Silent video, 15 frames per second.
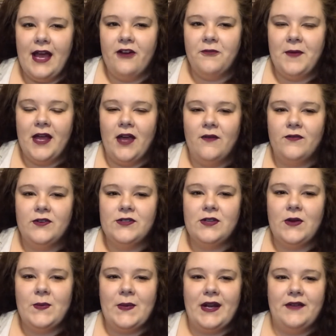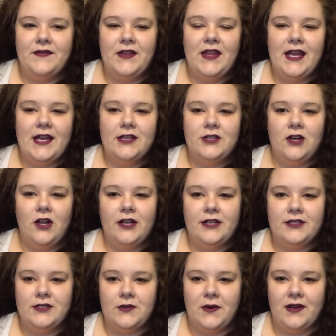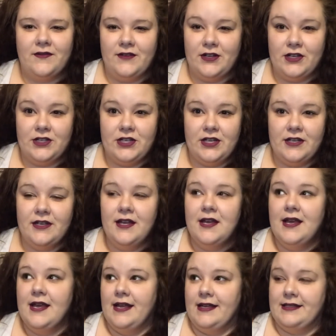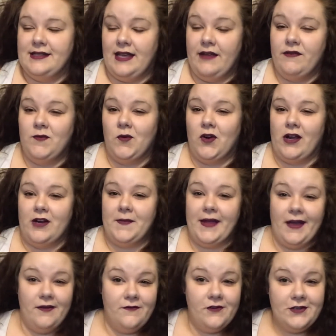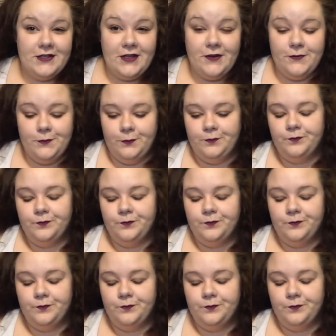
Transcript: out of my comfort zone, but I feel like adult historic fiction is even more out of my comfort zone.